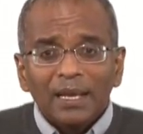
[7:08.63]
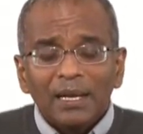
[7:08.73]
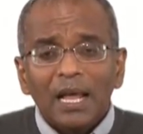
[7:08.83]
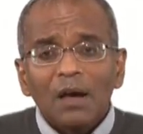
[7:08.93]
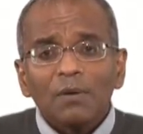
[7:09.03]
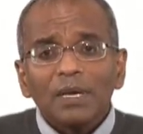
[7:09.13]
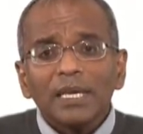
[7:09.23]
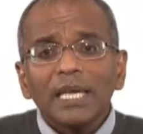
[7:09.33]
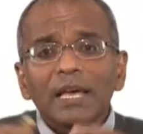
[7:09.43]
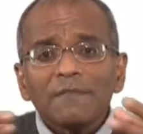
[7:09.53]
Now,
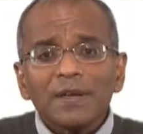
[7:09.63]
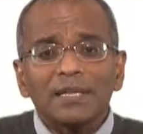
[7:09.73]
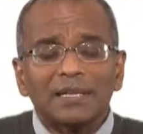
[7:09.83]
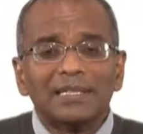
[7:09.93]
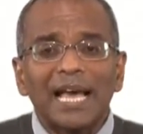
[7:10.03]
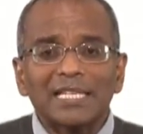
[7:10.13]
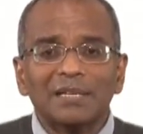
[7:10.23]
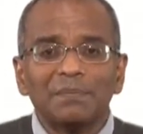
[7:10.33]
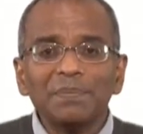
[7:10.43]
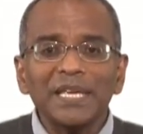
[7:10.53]
given
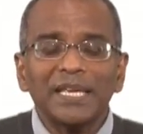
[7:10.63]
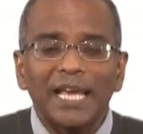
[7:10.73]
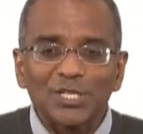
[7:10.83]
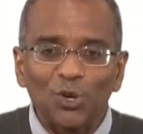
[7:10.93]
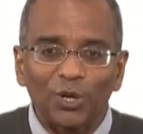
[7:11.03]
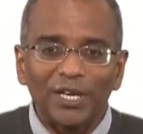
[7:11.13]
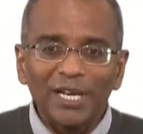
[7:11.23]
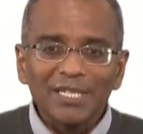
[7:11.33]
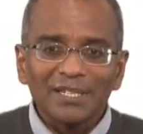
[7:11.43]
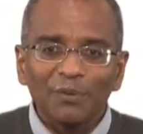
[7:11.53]
that B has
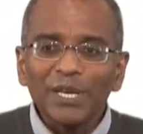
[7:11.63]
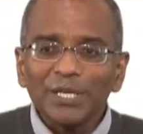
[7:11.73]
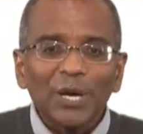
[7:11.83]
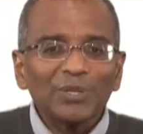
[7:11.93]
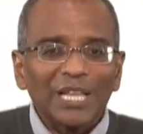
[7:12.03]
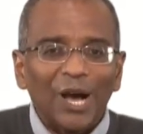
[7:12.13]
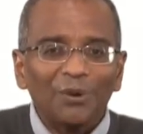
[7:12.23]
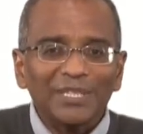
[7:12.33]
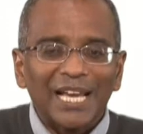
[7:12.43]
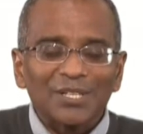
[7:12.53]
occurred, we know now
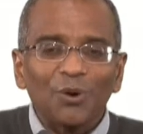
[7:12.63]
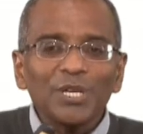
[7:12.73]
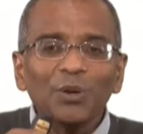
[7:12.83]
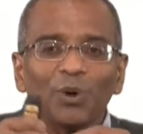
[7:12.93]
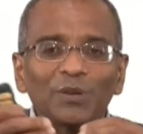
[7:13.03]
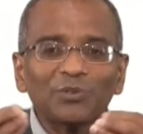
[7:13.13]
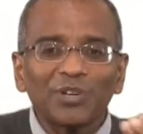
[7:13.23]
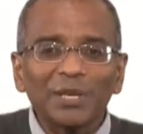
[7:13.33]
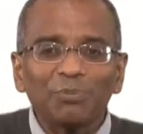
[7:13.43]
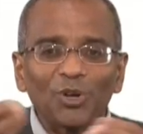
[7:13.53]
that only one of
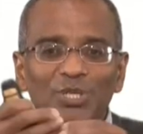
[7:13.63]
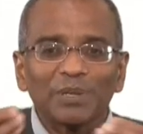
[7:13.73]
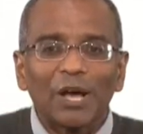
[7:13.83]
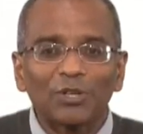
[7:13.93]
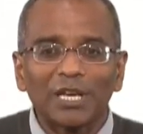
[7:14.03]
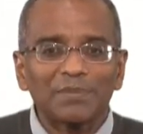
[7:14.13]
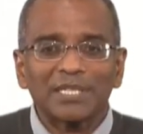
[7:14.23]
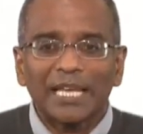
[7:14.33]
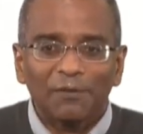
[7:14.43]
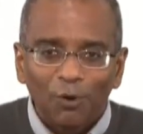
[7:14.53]
3 possible outcomes
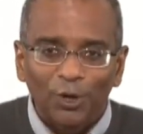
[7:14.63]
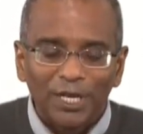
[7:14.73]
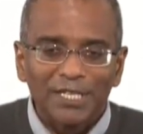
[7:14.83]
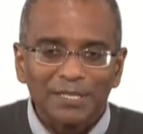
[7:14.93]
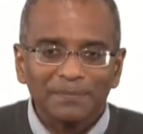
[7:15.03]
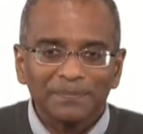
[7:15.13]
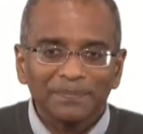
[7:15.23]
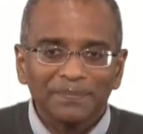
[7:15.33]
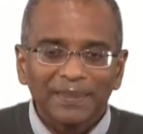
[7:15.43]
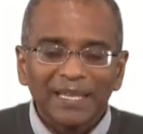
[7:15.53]
can have occurred.
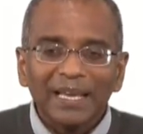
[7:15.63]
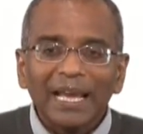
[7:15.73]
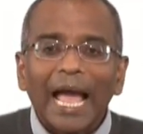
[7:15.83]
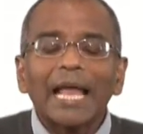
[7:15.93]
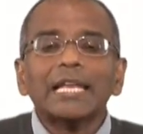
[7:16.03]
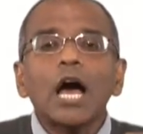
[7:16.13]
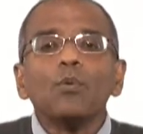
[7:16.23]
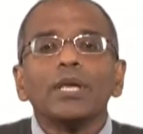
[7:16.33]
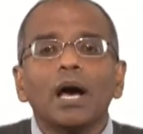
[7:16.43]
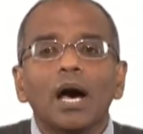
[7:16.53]
And now
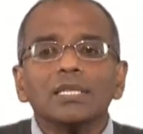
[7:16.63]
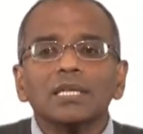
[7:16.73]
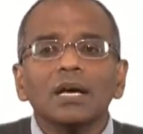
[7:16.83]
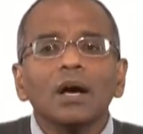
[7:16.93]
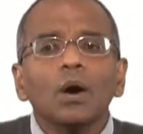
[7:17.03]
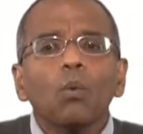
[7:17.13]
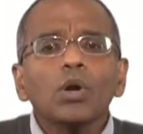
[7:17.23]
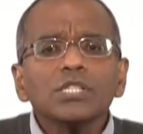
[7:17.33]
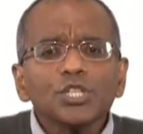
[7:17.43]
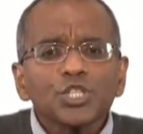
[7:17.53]
we ask, what
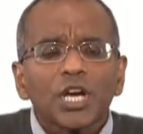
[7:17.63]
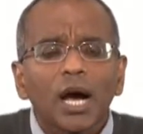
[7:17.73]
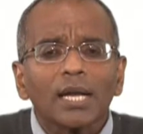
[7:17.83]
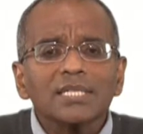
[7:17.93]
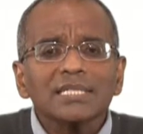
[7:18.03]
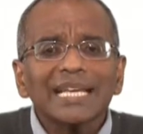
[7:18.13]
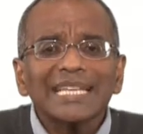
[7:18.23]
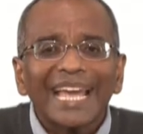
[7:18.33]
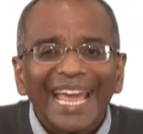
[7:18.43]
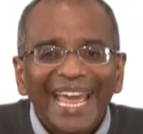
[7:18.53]
is the chance that
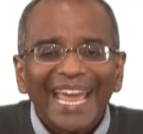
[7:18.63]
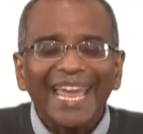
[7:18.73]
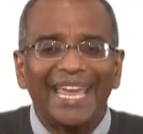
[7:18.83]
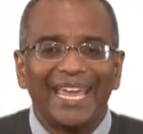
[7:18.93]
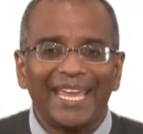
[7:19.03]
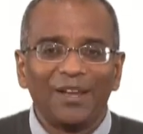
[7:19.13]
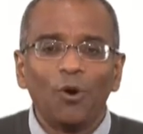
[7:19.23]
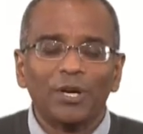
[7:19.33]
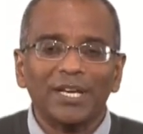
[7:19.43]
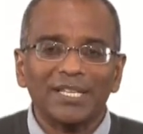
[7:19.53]
A
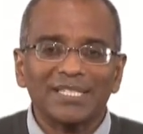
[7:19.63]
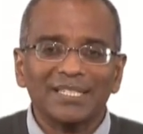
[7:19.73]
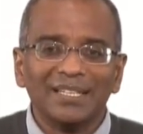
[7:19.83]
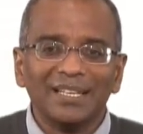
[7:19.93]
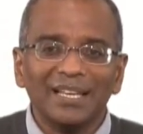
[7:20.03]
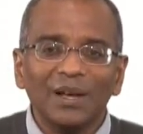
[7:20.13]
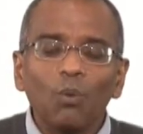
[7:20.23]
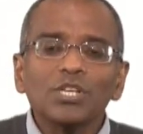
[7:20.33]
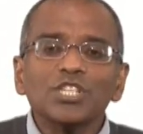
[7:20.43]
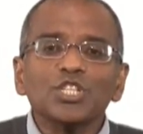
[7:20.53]
occurs?
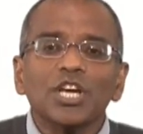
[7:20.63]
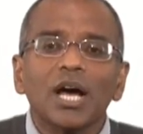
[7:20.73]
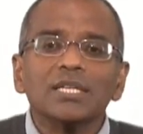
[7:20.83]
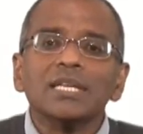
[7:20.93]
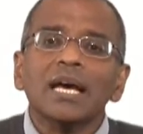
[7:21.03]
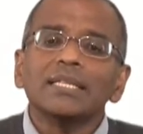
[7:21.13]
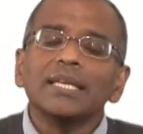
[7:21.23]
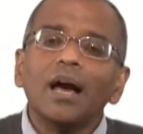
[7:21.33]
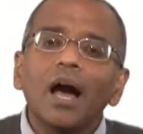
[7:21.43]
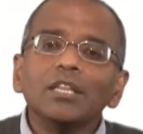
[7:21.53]
What is the chance
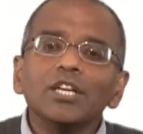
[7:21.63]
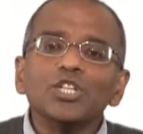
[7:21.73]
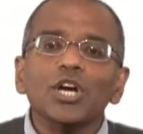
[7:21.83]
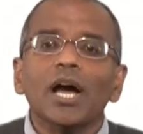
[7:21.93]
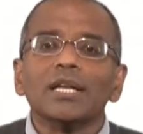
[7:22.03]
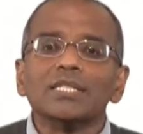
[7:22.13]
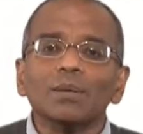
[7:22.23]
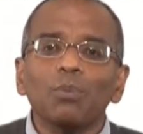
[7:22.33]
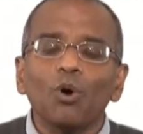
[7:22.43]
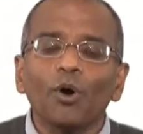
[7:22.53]
the other child is a
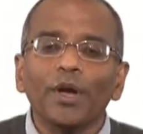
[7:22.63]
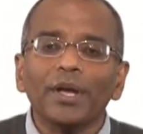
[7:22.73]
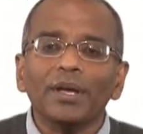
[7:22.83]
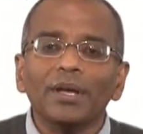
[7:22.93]
boy?